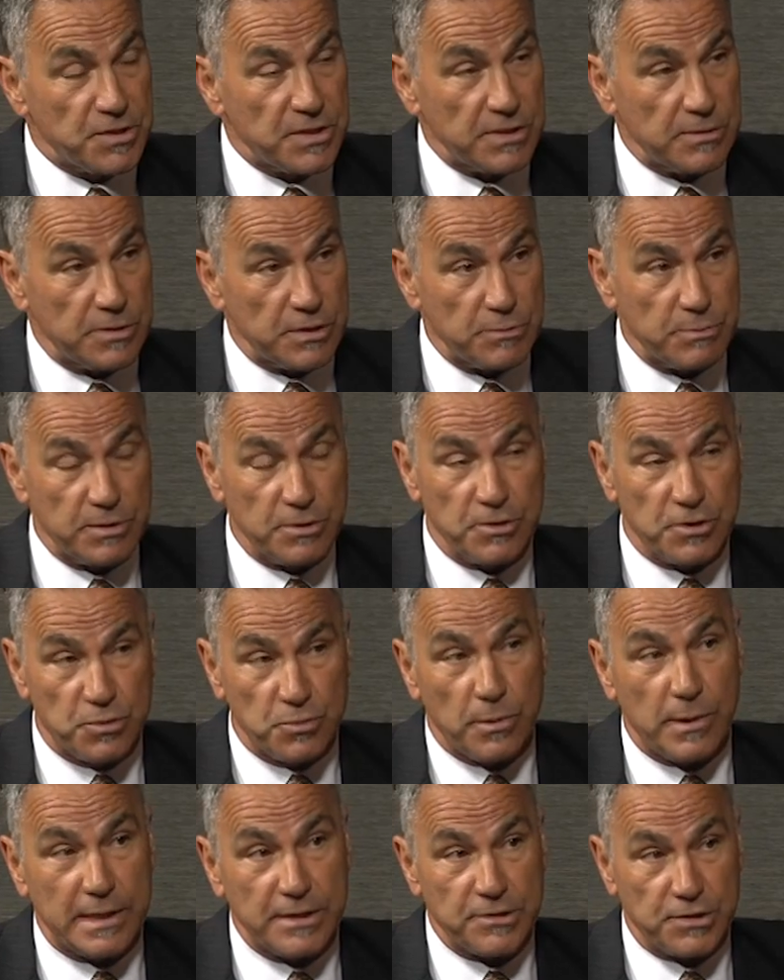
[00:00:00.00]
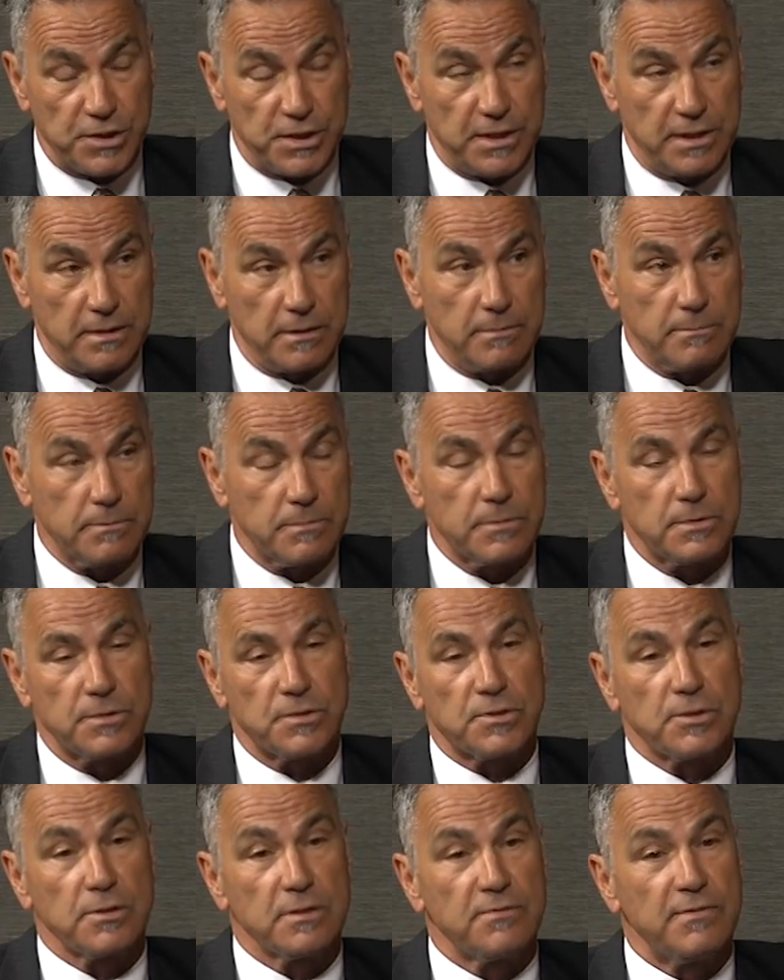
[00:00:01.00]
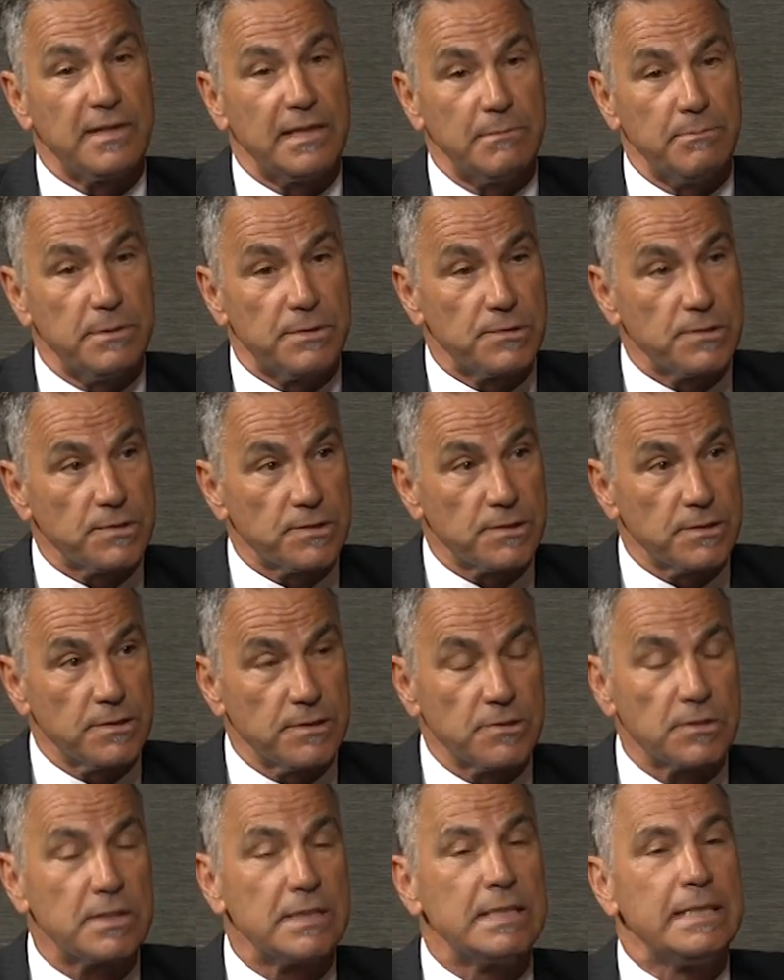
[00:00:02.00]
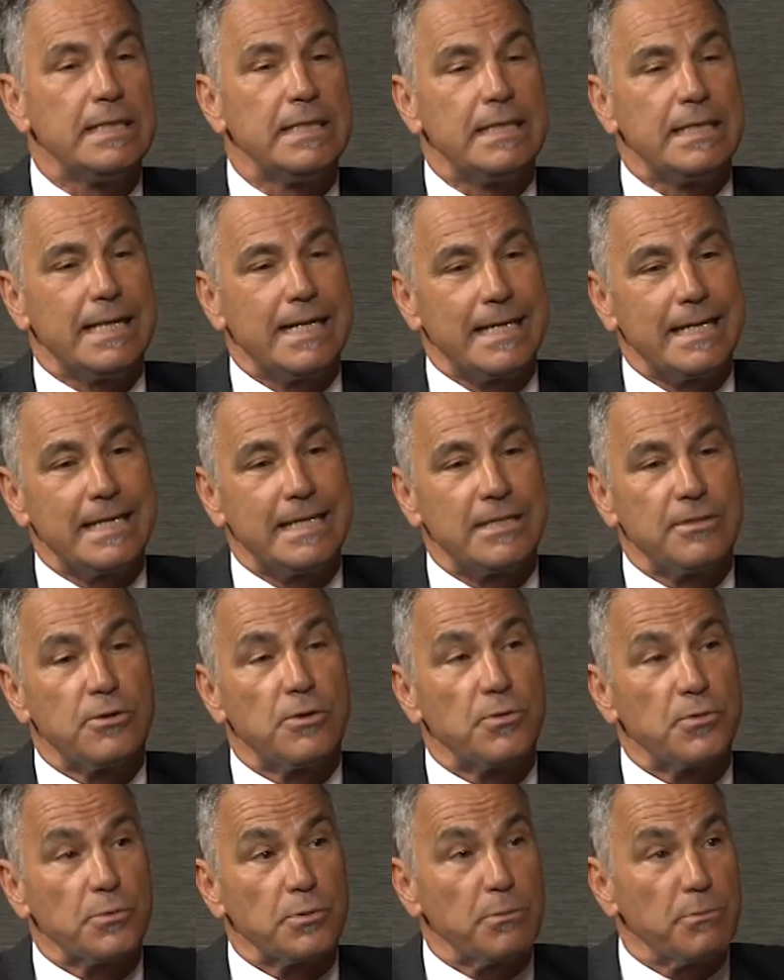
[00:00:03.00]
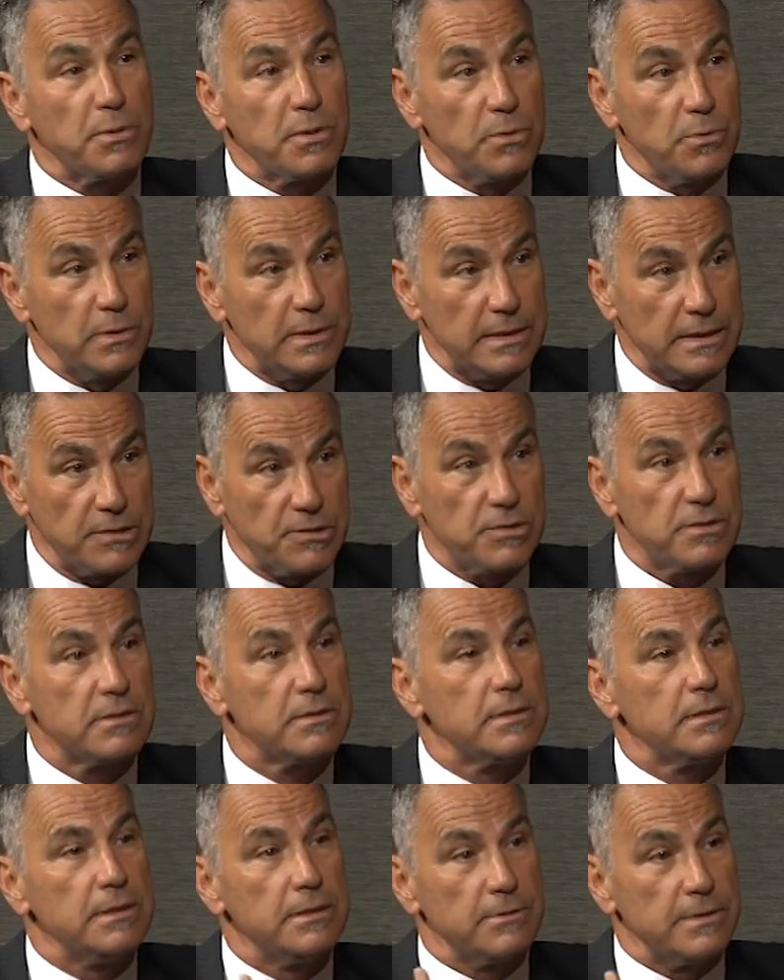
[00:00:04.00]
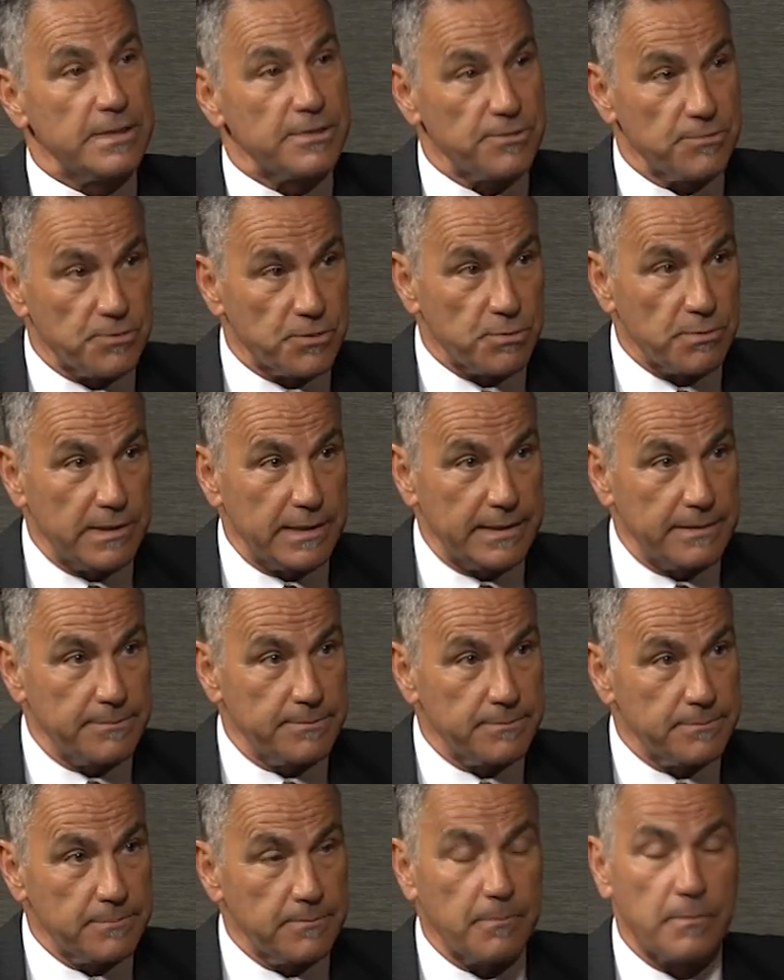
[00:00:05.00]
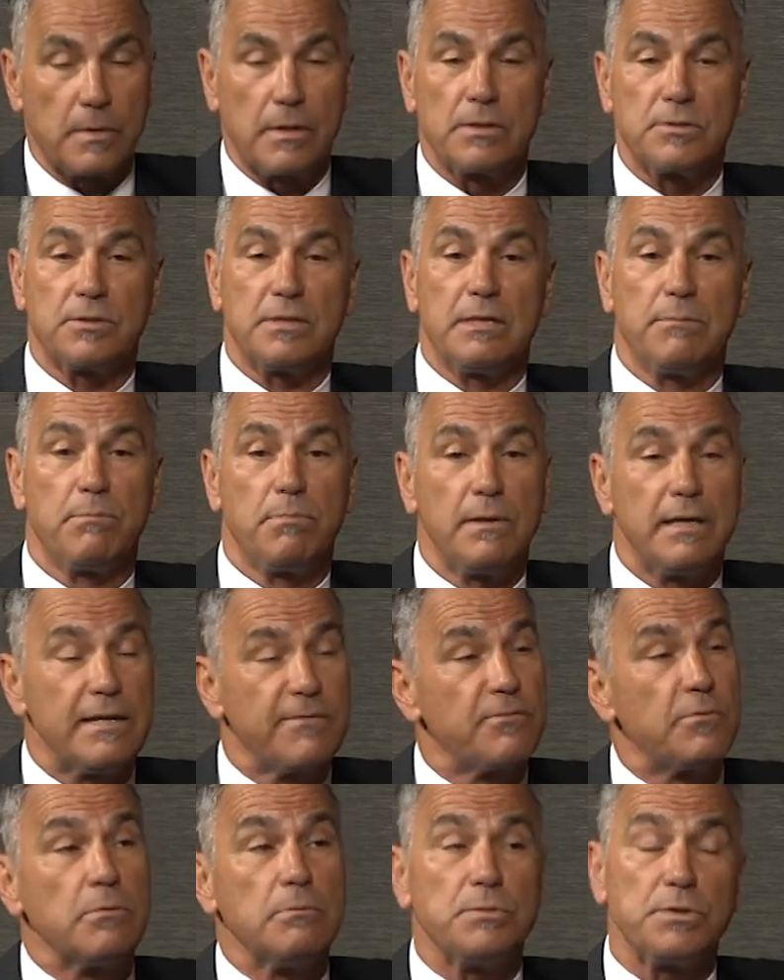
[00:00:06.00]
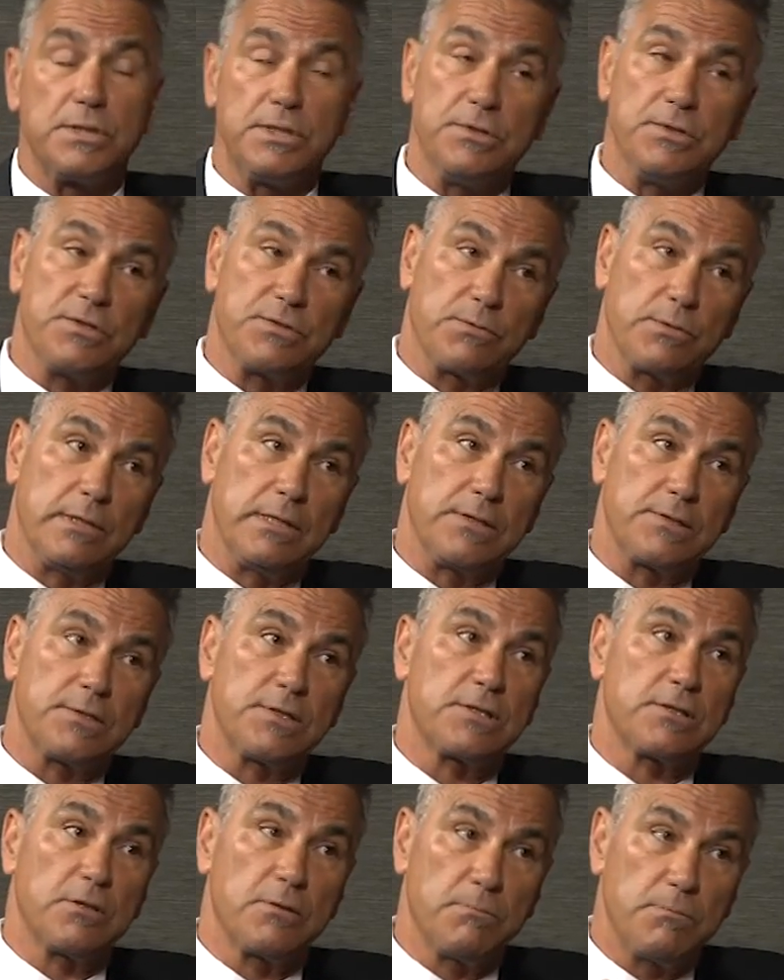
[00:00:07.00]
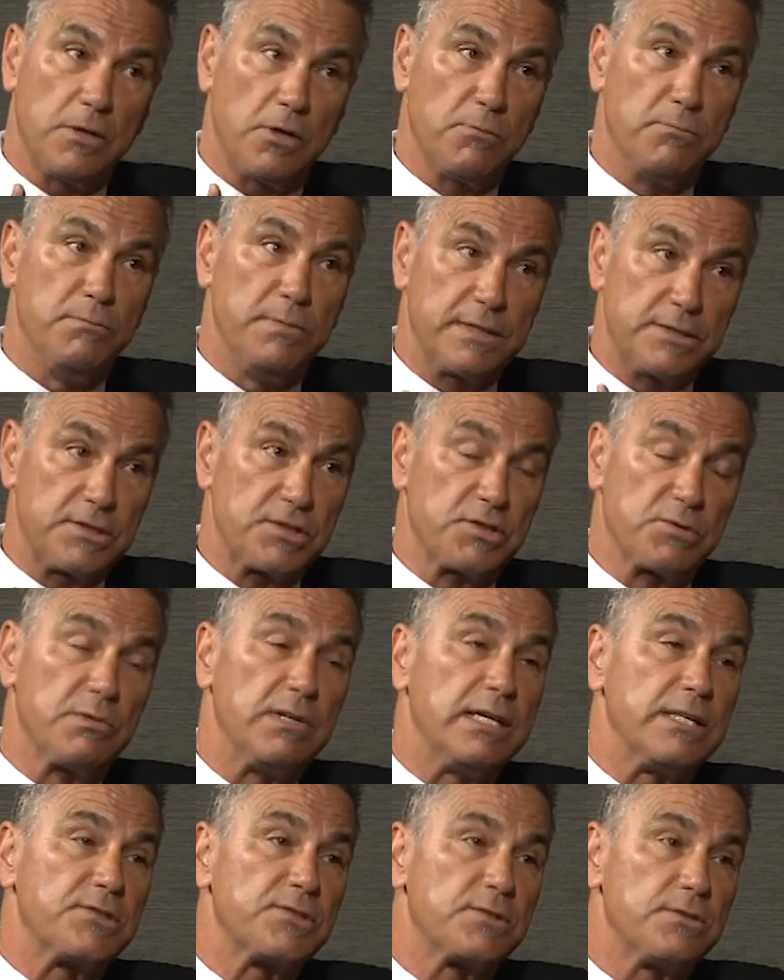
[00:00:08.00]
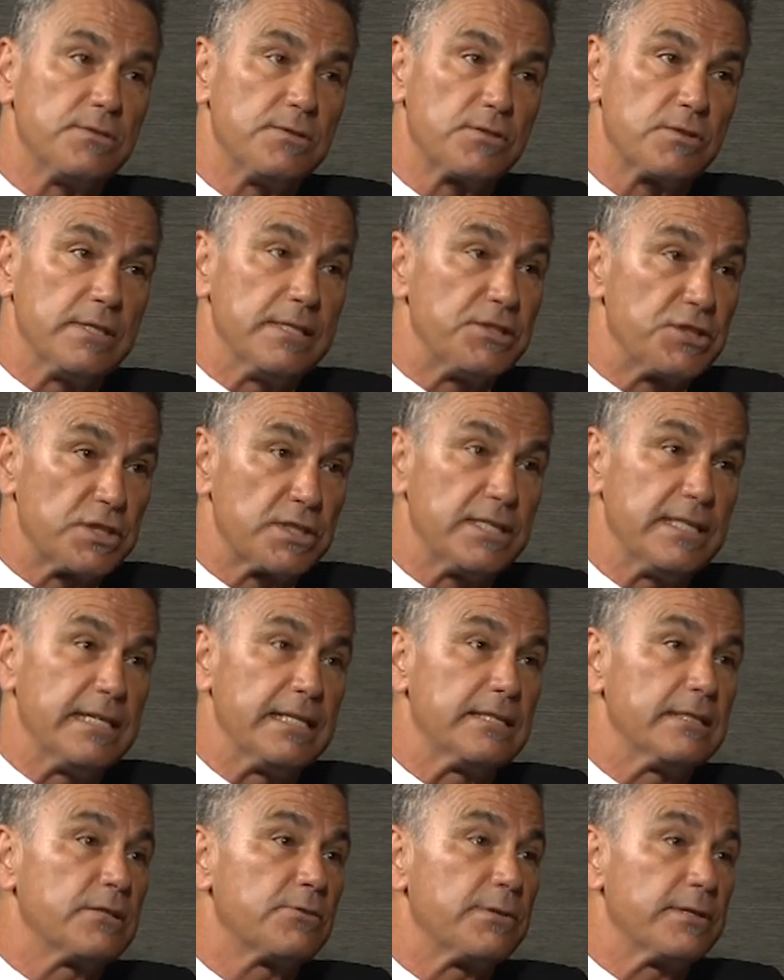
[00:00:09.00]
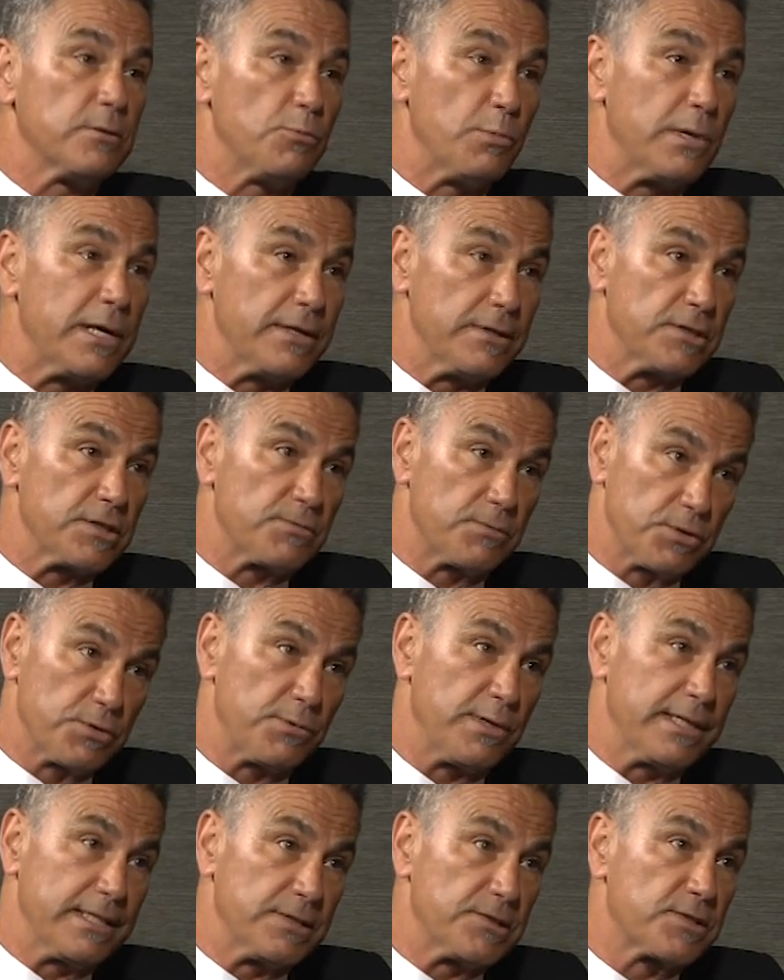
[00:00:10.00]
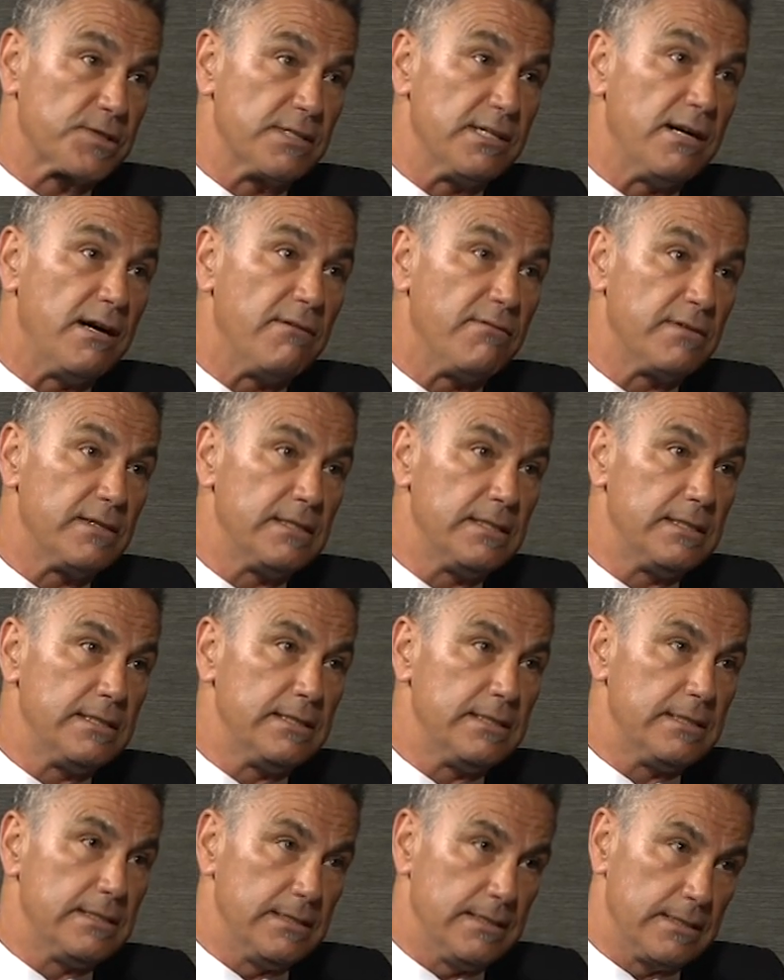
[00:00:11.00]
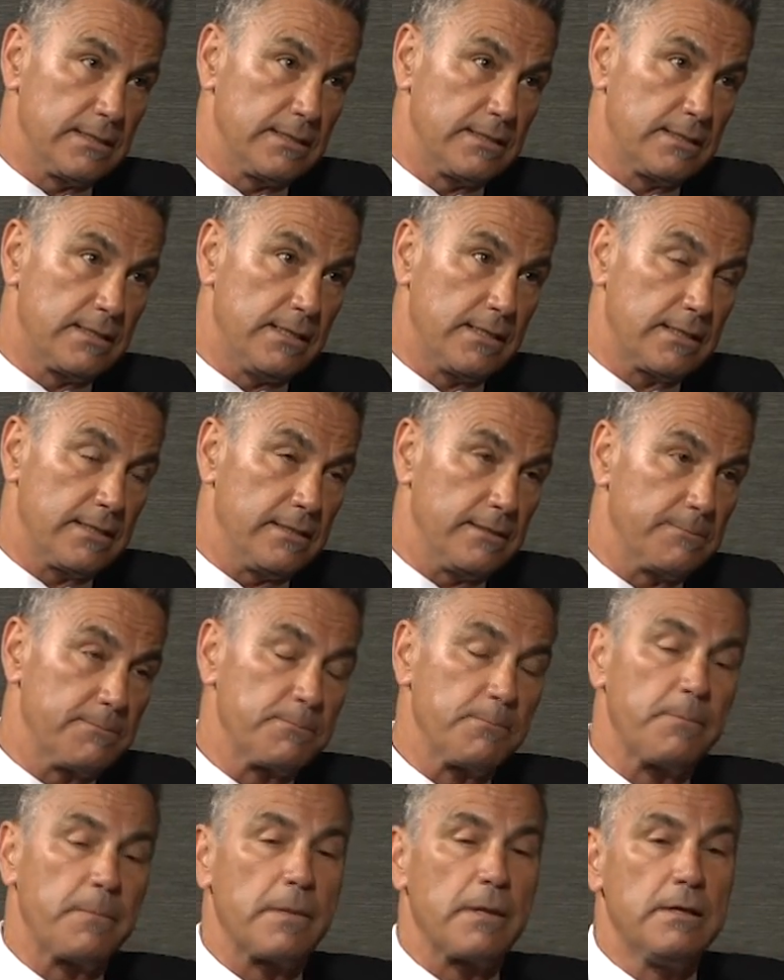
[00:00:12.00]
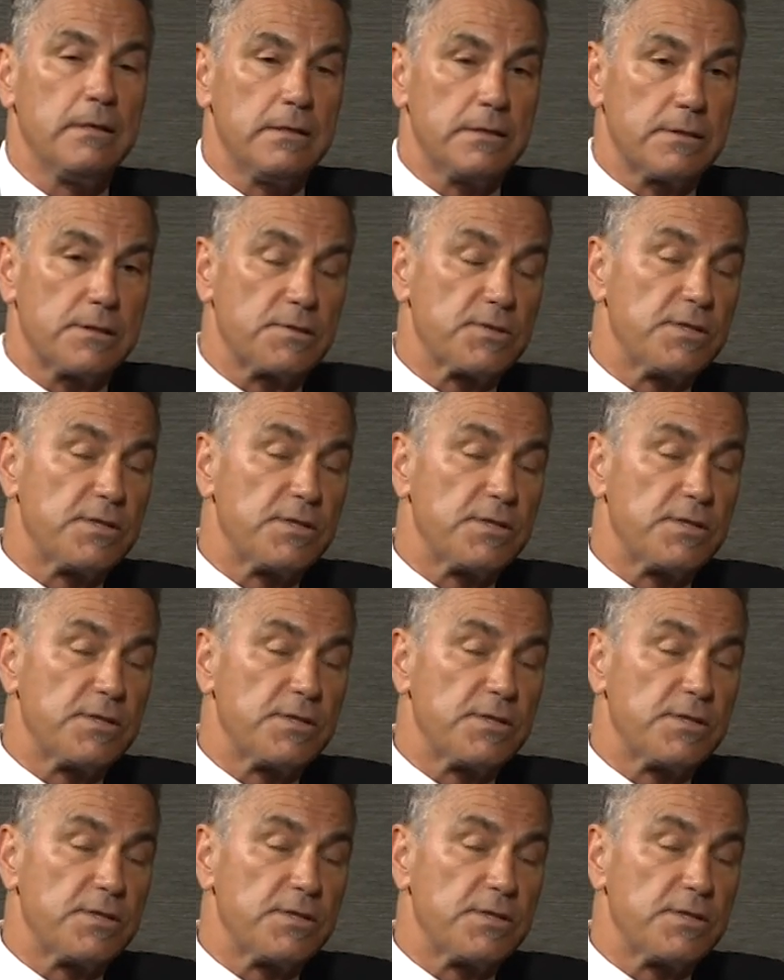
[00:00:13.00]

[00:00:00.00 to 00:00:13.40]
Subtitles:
series we do twice a year to certify businesses and other employees in international trade. So that platform is huge for us. It's our biggest thrust, is to educate and create awareness for trade itself in Kentucky. The